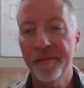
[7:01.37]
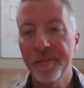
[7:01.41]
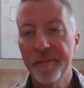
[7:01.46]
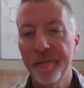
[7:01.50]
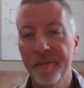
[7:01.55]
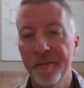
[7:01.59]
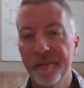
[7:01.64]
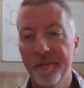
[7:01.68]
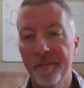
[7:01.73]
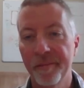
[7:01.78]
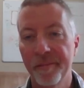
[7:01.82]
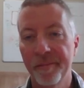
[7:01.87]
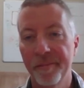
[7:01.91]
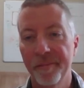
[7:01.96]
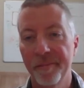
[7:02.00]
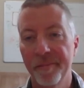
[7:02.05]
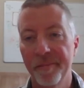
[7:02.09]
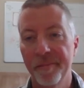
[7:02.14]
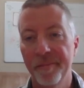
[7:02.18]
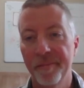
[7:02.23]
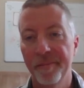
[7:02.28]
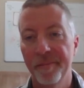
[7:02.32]

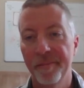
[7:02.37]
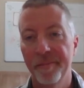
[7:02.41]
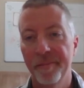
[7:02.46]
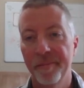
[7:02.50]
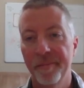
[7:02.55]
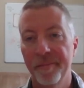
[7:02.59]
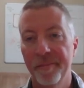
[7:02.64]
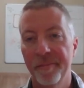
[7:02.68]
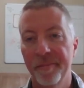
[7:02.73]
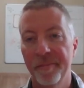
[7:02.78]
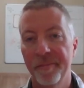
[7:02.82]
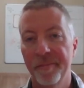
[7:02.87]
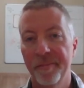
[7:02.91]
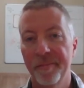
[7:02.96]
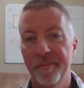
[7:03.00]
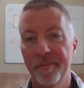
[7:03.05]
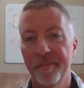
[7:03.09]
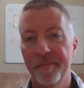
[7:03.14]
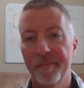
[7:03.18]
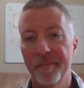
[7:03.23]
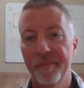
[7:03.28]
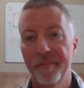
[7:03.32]

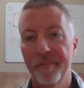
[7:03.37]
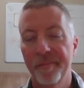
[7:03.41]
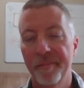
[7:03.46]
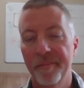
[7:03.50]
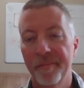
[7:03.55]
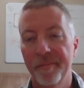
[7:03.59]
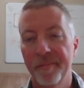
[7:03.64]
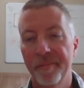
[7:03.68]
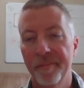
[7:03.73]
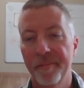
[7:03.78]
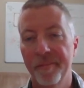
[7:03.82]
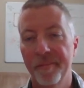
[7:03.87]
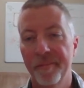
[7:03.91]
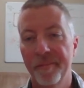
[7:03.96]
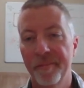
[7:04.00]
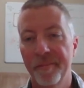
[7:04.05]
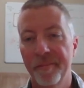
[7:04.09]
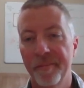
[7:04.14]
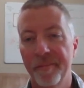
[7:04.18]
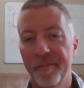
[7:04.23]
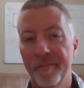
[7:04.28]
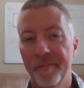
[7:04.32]

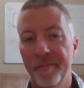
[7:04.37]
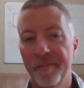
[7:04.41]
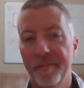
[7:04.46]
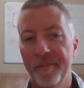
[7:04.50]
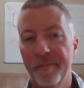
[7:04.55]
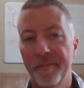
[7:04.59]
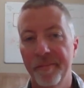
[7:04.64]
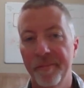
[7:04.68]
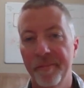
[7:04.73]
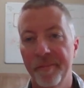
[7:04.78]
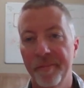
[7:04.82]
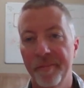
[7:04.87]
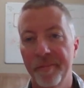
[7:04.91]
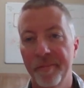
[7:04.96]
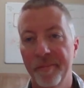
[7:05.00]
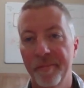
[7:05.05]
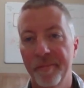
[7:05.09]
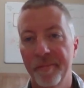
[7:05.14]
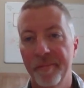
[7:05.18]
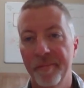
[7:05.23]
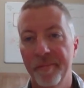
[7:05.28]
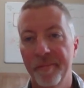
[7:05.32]

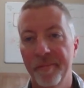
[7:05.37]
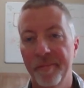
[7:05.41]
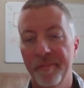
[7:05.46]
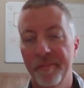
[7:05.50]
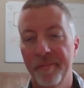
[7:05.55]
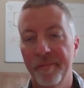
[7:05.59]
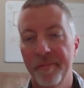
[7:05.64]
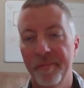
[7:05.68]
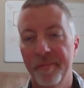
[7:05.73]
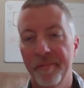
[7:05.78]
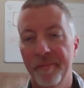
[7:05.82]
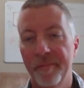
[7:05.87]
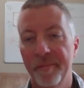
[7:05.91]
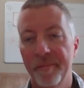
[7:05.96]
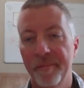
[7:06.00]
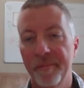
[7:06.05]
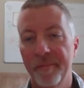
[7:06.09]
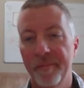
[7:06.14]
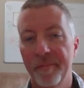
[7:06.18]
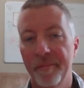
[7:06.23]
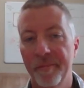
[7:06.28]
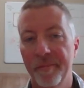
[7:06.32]

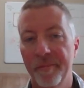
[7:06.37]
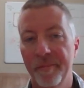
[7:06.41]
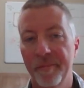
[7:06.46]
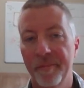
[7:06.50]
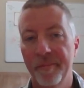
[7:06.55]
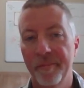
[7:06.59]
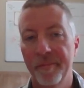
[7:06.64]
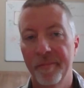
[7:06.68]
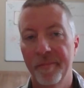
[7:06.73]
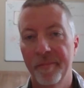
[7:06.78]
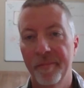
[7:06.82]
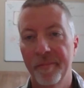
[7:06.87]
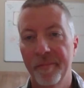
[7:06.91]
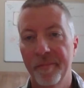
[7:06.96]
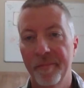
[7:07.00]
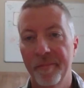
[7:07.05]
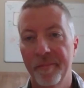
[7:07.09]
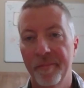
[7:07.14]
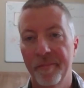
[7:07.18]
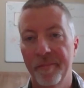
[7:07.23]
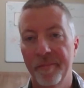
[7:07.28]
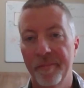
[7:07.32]

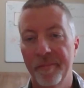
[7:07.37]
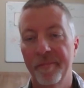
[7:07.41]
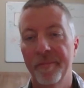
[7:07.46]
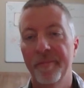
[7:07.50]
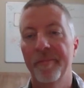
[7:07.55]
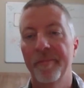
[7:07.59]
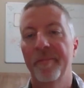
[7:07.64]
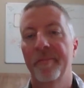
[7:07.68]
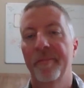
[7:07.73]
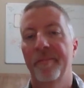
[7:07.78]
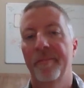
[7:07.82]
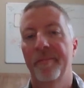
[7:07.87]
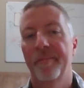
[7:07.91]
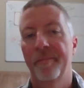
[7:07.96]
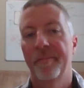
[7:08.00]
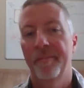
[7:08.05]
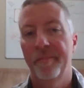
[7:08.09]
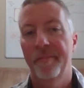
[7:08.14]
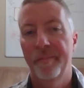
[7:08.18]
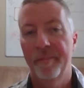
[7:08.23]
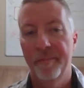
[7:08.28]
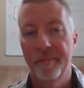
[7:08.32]

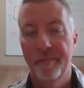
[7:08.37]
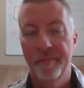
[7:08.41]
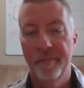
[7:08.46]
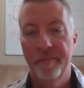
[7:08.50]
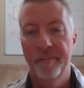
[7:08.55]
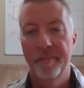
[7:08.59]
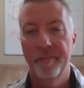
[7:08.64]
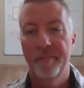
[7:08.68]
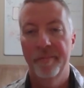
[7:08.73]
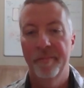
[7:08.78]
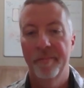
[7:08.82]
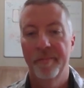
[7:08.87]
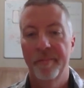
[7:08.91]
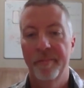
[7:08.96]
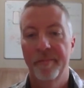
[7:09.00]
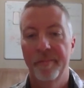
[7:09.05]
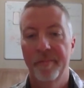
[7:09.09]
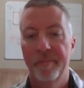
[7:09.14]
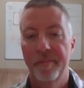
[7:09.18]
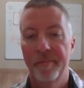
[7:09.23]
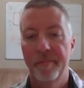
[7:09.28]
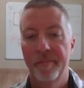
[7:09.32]
[no speech]